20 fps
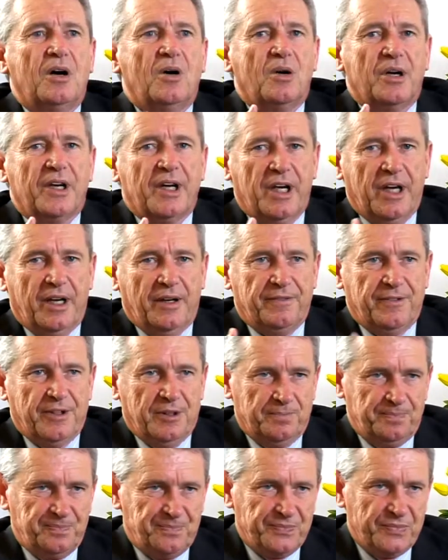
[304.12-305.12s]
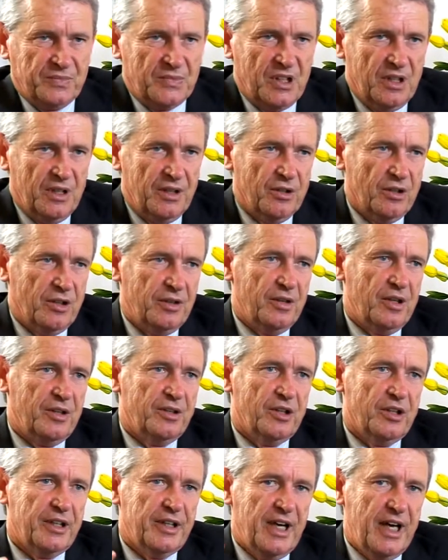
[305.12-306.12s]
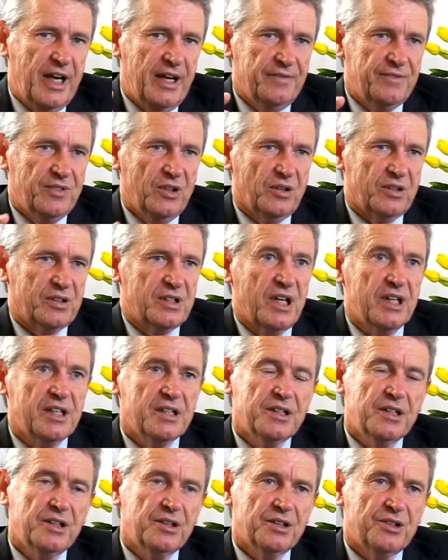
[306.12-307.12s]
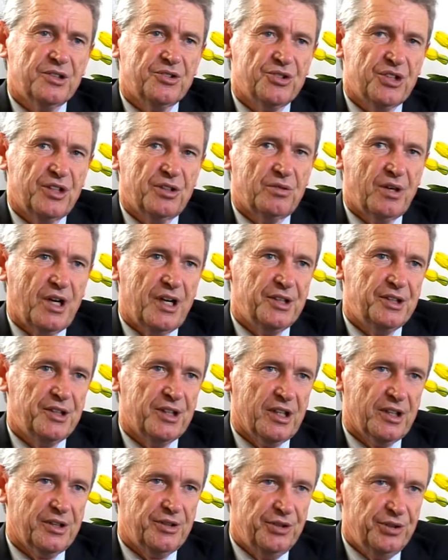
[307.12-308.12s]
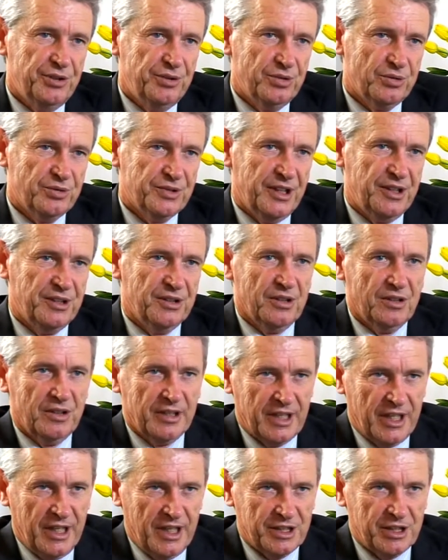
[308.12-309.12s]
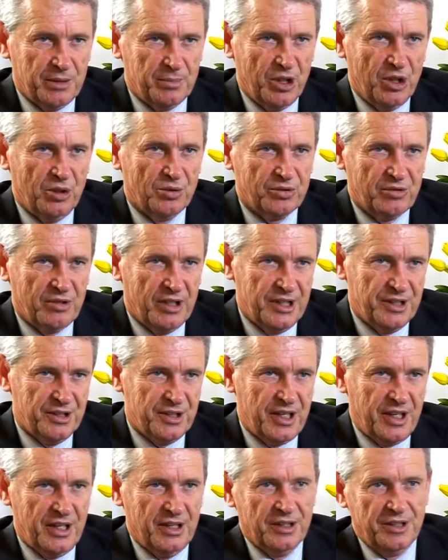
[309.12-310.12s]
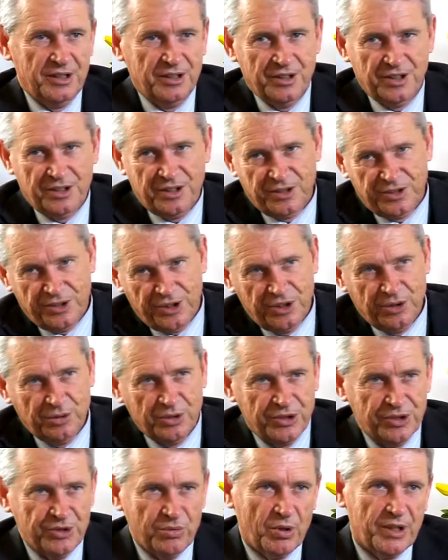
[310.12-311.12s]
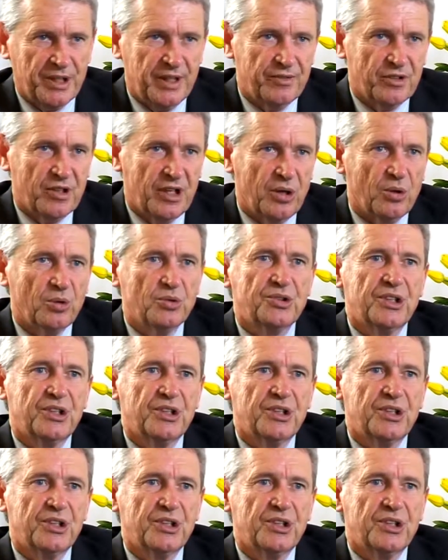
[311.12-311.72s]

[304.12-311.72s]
I have. And I have not taken into consideration unusual things like Archibalds, Grace Kellys, Kachuas, whatever else.